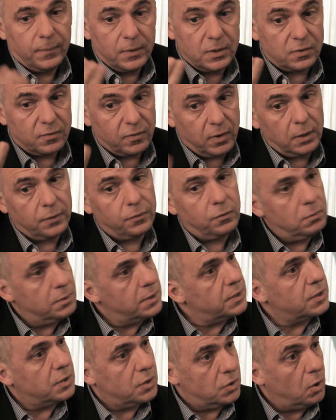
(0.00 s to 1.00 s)
these
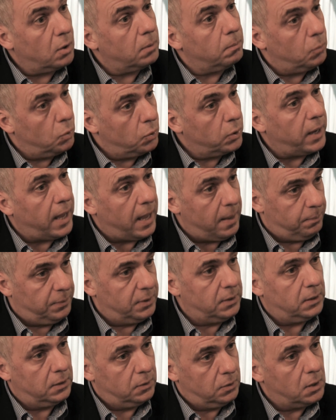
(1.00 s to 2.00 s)
voluntarists are more
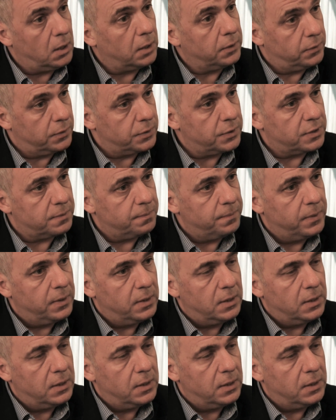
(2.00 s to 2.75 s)
happy than the others.